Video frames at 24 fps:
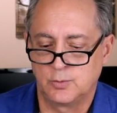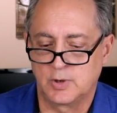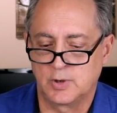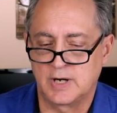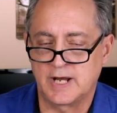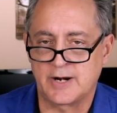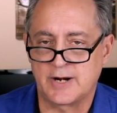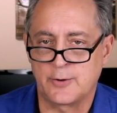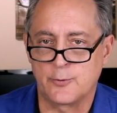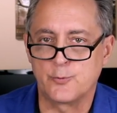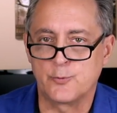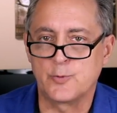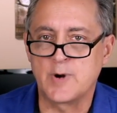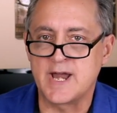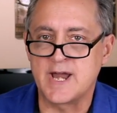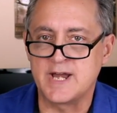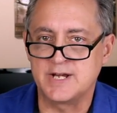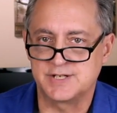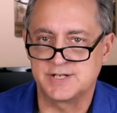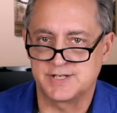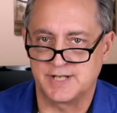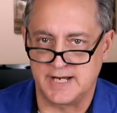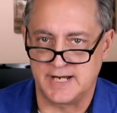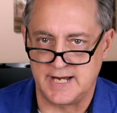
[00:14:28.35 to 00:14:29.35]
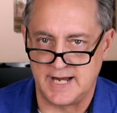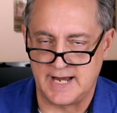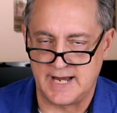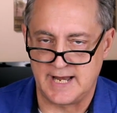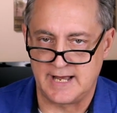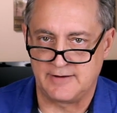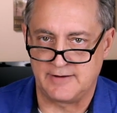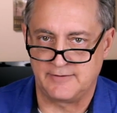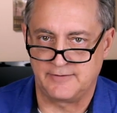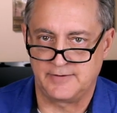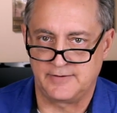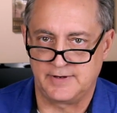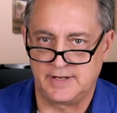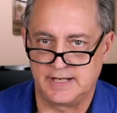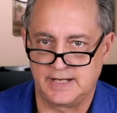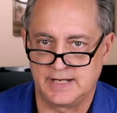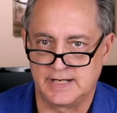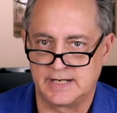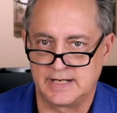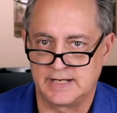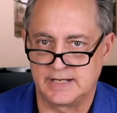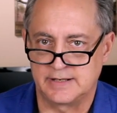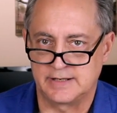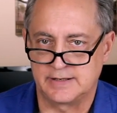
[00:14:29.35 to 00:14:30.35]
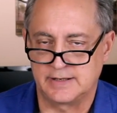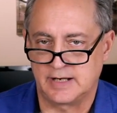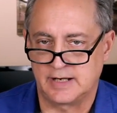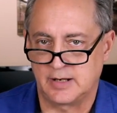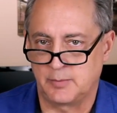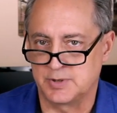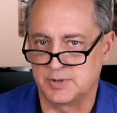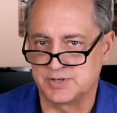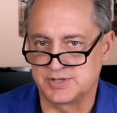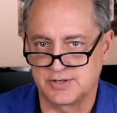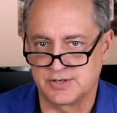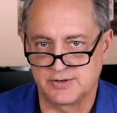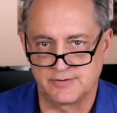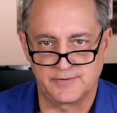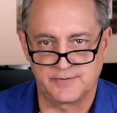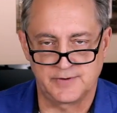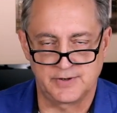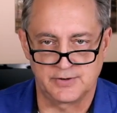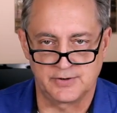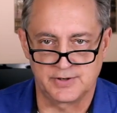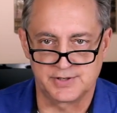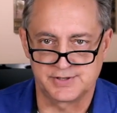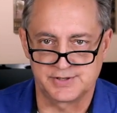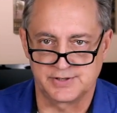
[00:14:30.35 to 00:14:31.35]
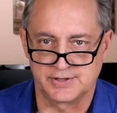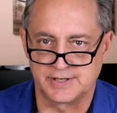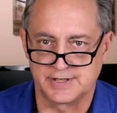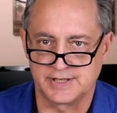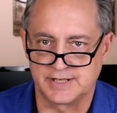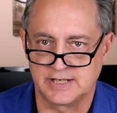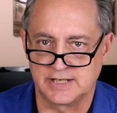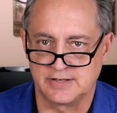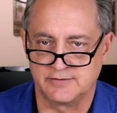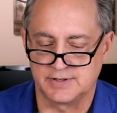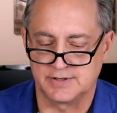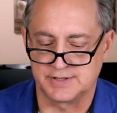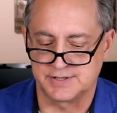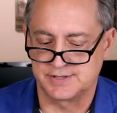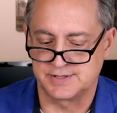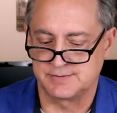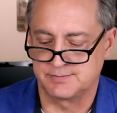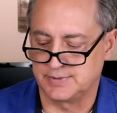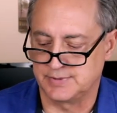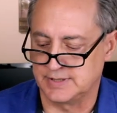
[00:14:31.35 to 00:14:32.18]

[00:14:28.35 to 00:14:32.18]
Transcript: what kind of range they have and how much interference they're going to give us.